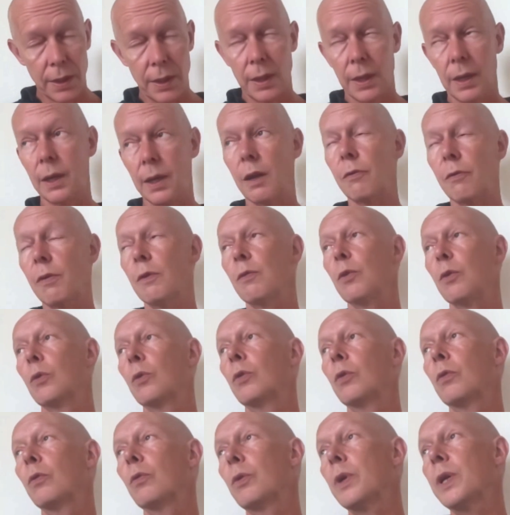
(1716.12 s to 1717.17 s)
And AlphaFold
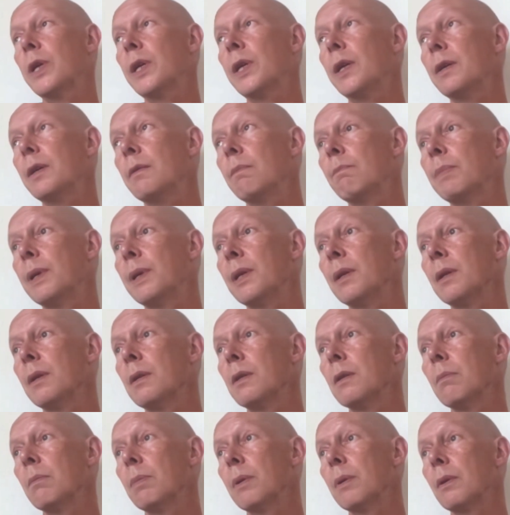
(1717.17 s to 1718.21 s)
3 builds
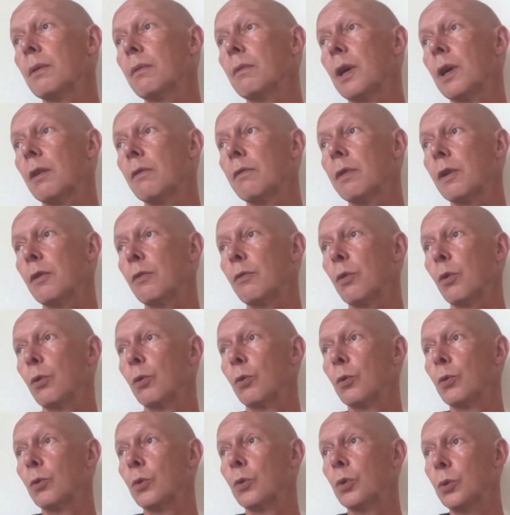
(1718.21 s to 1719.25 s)
upon the
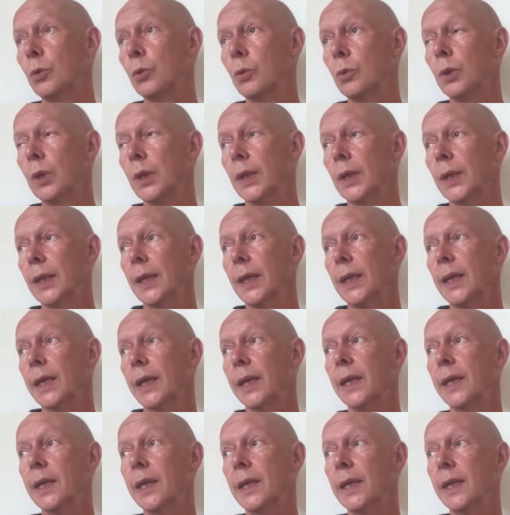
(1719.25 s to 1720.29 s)
AlphaFold 2
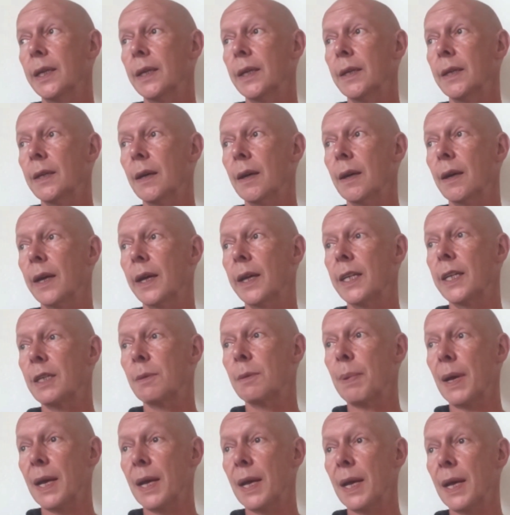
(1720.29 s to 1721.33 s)
and
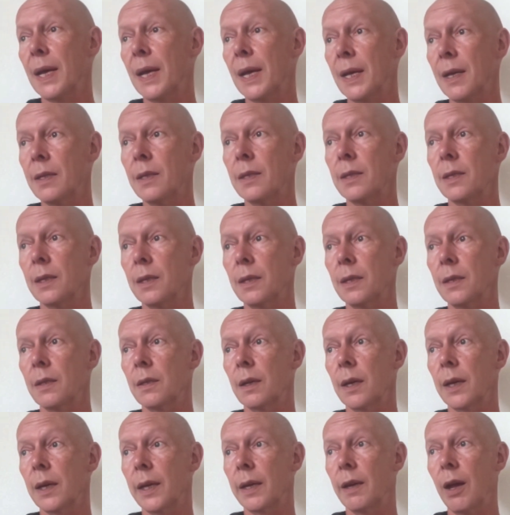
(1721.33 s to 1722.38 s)
expands it
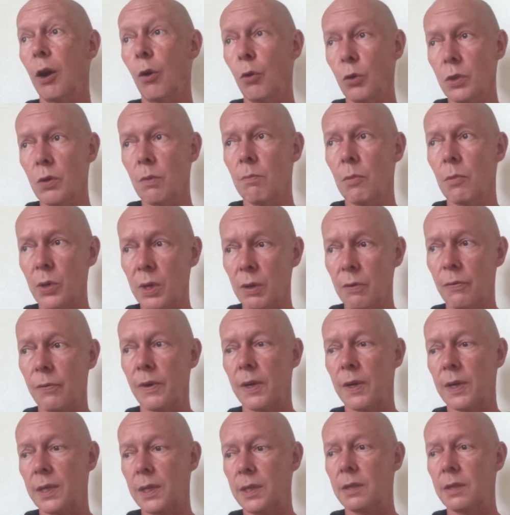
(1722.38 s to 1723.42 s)
and also
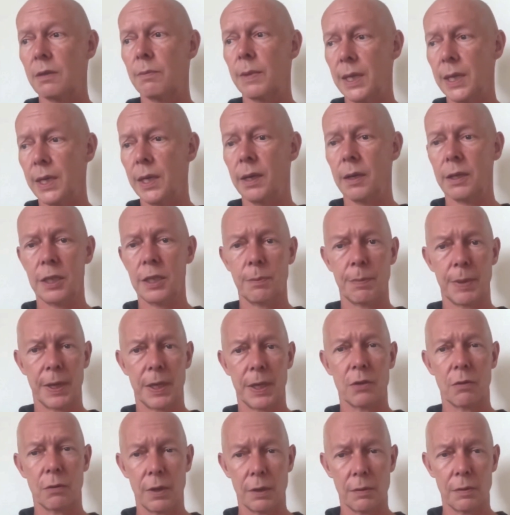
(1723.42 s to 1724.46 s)
modifies many aspects
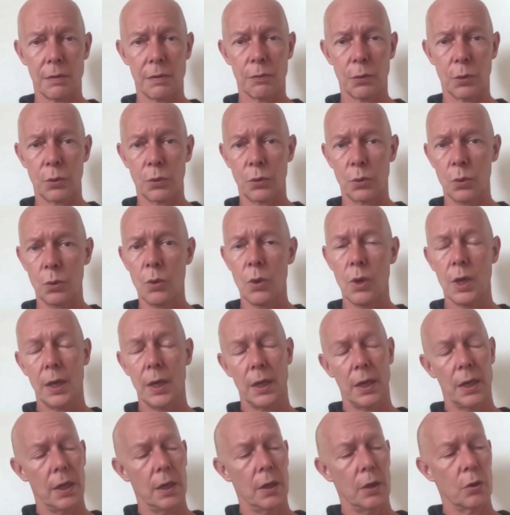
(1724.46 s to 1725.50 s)
of AlphaFold 2
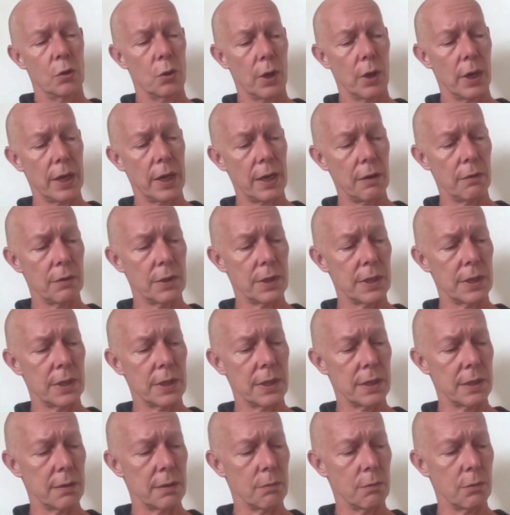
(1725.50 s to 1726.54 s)
to have a
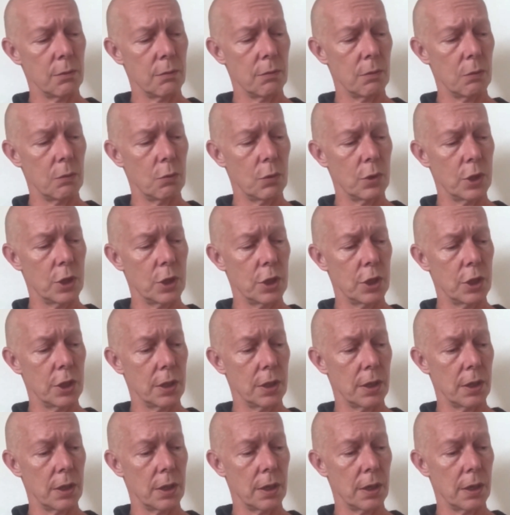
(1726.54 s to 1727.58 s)
system which
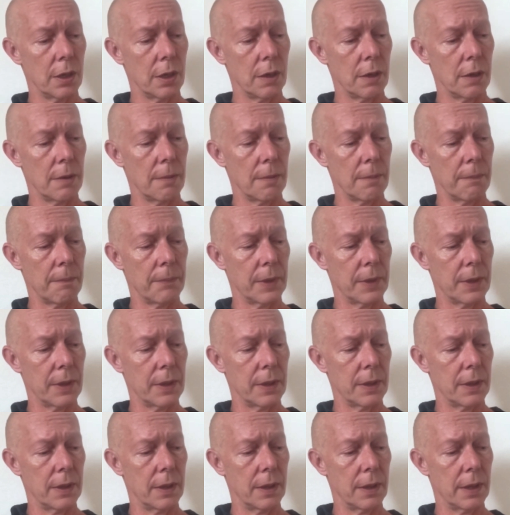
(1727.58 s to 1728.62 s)

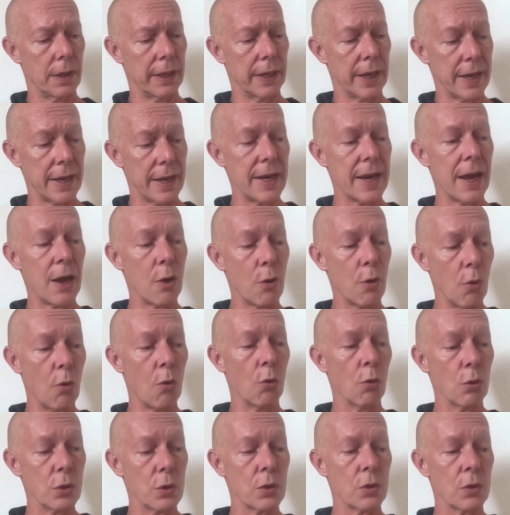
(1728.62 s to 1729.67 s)
can now
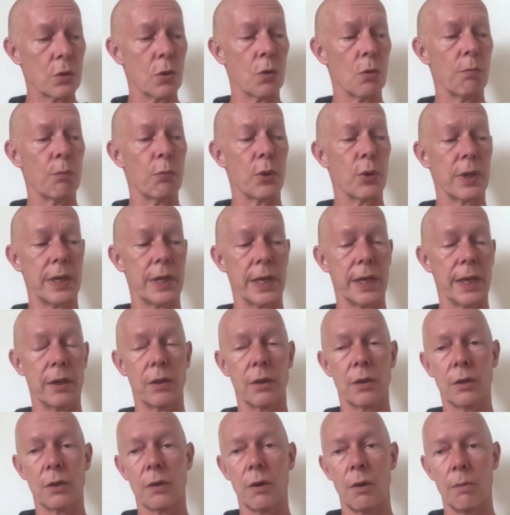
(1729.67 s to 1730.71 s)
also
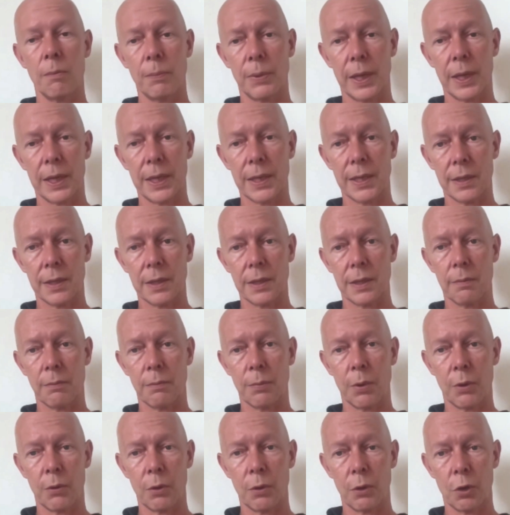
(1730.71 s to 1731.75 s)
predict complexes and
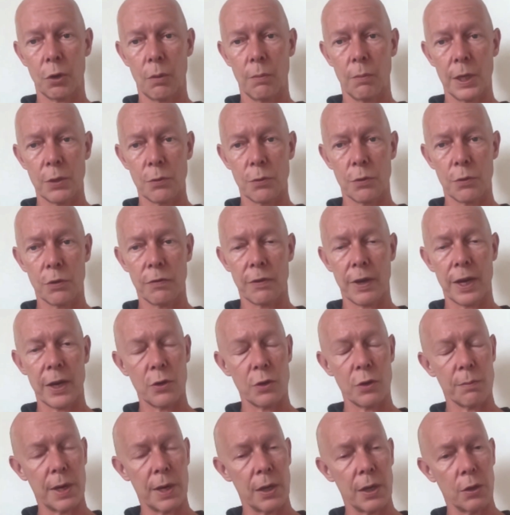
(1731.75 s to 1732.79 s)
complex with
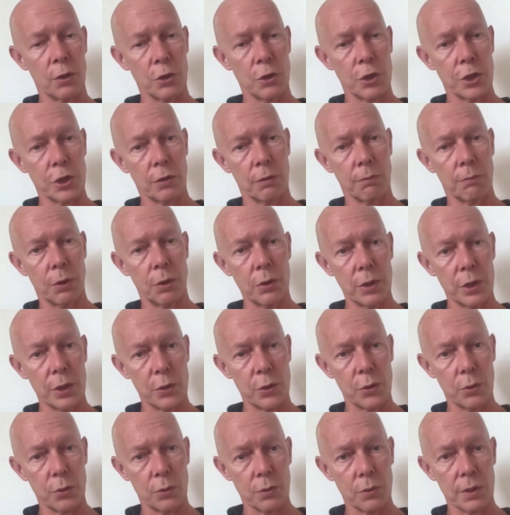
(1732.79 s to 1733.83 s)
various biological
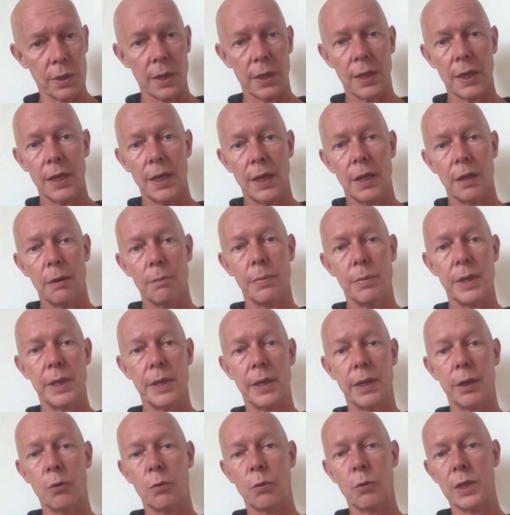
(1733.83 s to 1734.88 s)
molecules, be
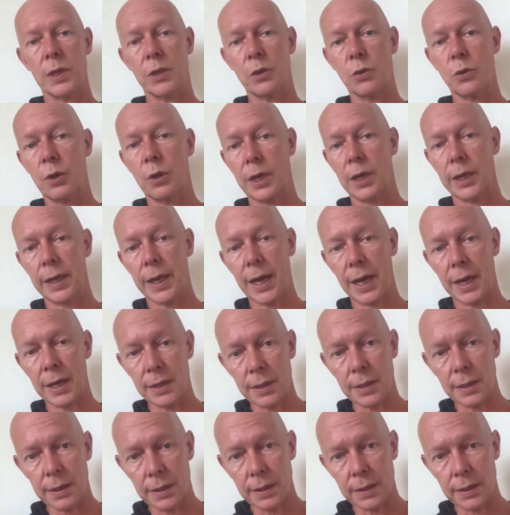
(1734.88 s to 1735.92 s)
it with nucleic
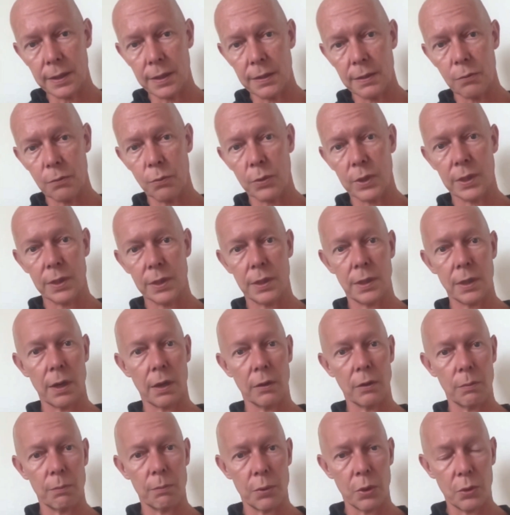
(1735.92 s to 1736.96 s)
acids, with
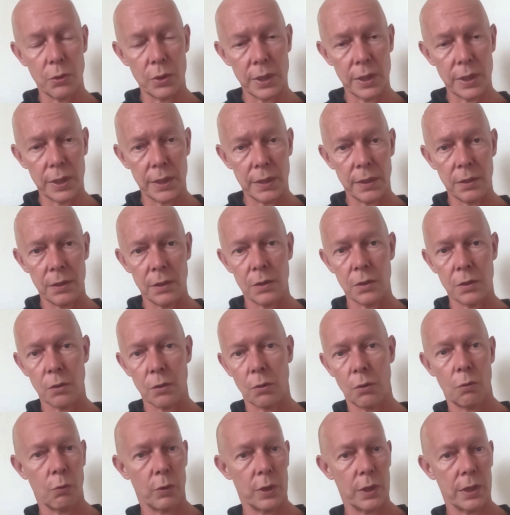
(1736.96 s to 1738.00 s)
other proteins,
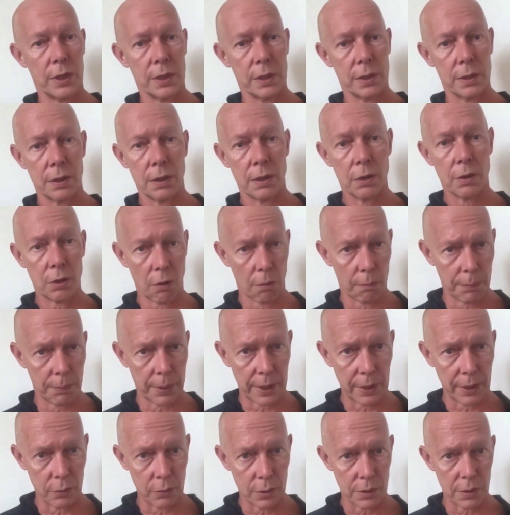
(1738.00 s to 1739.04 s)
or with
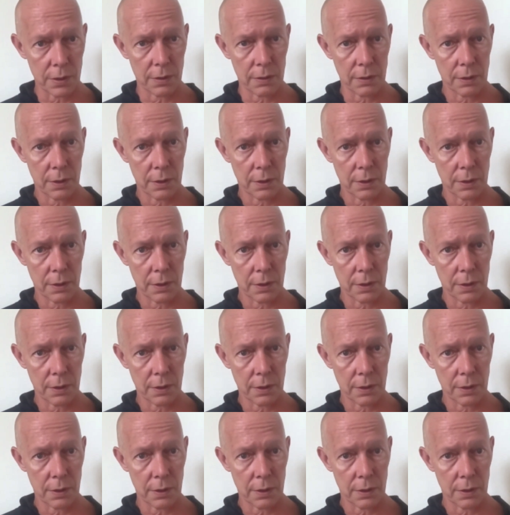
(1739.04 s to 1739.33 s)
compounds.